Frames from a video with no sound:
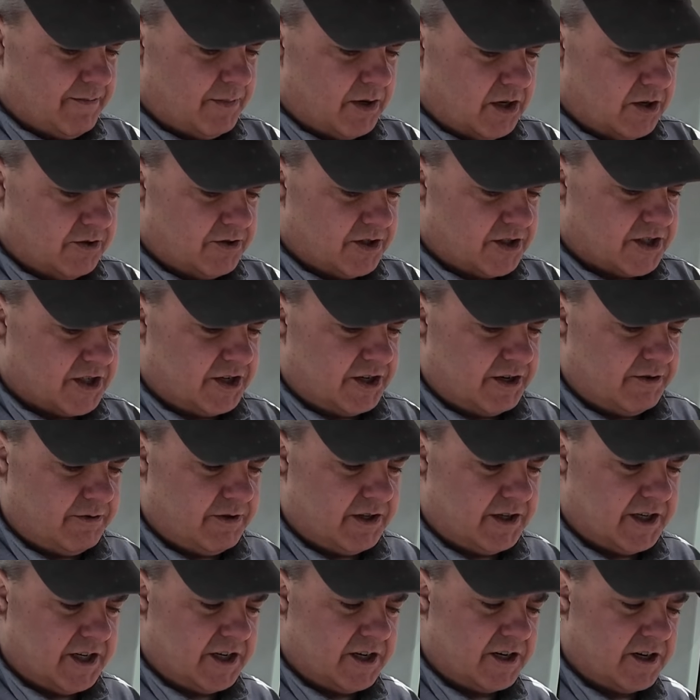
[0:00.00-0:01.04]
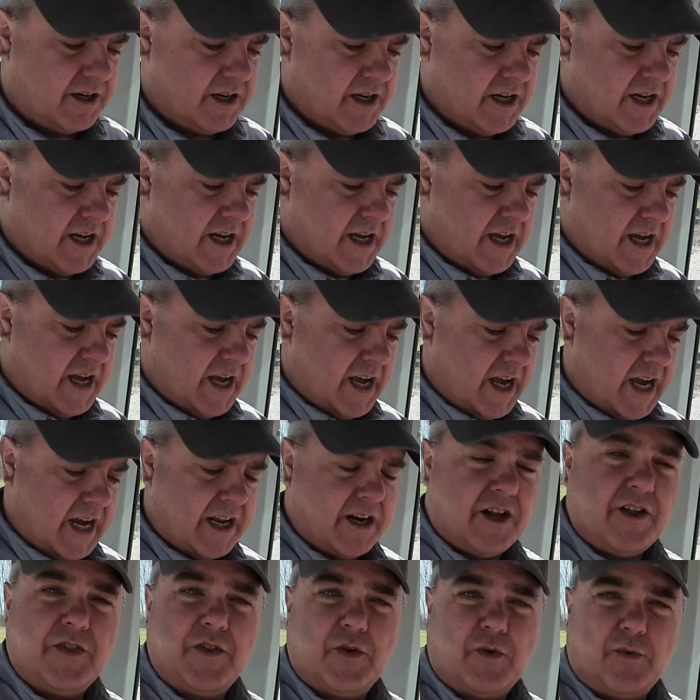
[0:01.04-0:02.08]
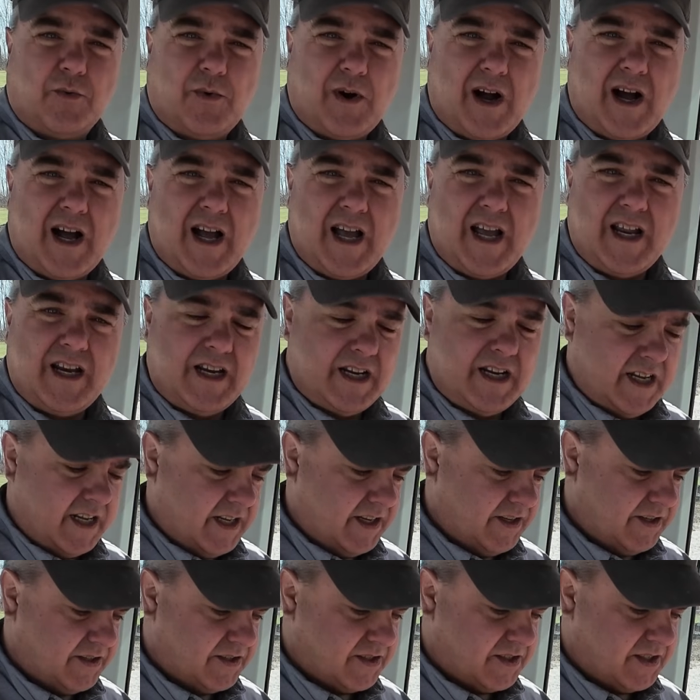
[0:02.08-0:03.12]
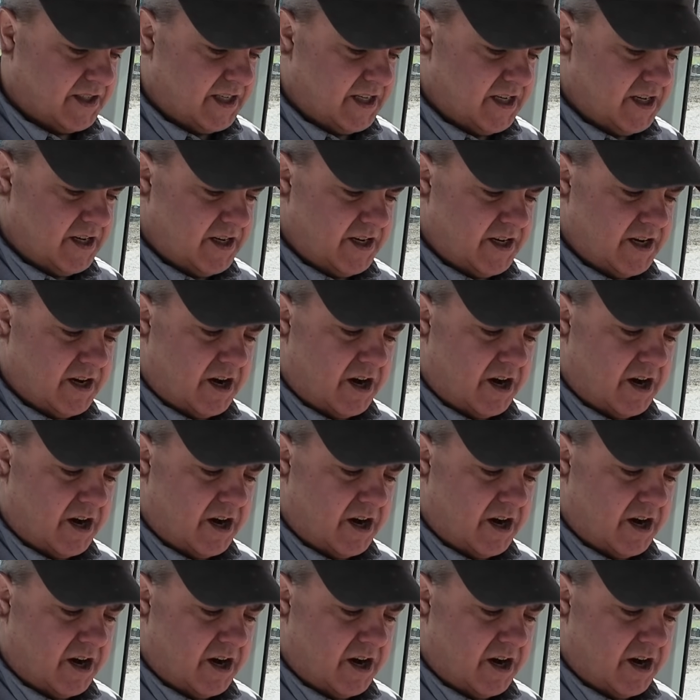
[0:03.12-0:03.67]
below the steering wheel here. And on the right is the